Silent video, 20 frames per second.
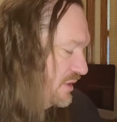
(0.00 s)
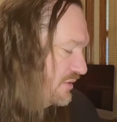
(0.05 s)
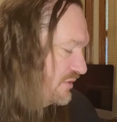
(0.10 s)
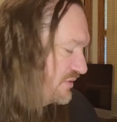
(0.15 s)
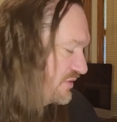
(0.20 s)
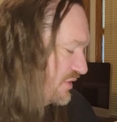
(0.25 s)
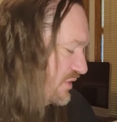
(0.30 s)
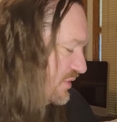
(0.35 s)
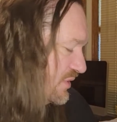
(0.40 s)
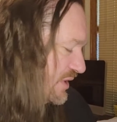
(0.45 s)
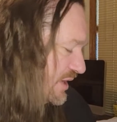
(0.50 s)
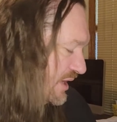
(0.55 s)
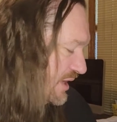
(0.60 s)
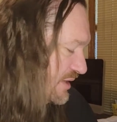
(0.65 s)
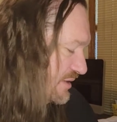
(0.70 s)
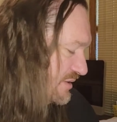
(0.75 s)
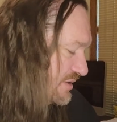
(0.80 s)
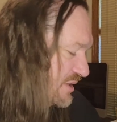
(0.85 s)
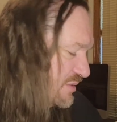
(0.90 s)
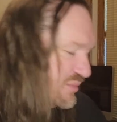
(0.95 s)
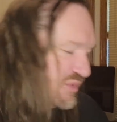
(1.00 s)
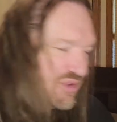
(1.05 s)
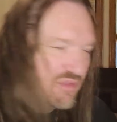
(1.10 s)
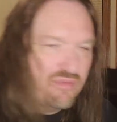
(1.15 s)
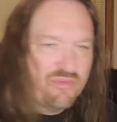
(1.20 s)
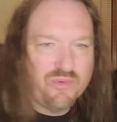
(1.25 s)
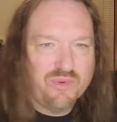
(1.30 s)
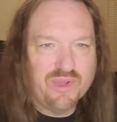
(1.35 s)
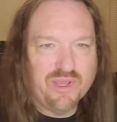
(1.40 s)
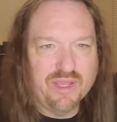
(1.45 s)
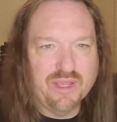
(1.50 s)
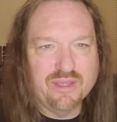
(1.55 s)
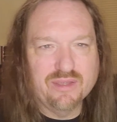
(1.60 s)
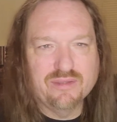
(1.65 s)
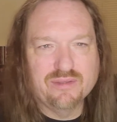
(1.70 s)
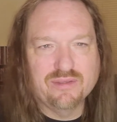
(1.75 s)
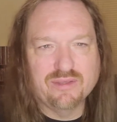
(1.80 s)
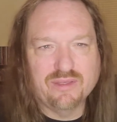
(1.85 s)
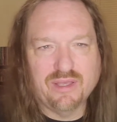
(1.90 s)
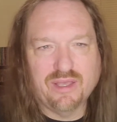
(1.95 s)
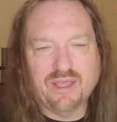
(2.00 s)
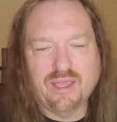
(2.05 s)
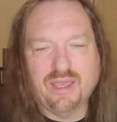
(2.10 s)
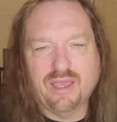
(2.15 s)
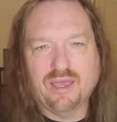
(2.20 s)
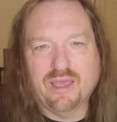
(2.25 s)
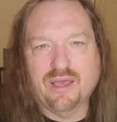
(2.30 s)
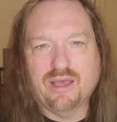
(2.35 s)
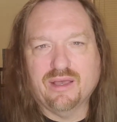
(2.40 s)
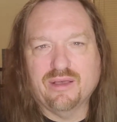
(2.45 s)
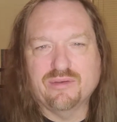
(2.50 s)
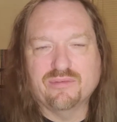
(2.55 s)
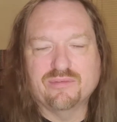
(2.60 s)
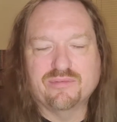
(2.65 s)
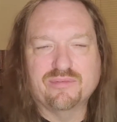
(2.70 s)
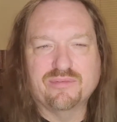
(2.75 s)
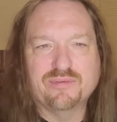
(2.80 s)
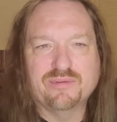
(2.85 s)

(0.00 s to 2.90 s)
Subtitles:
So at number 3, I have.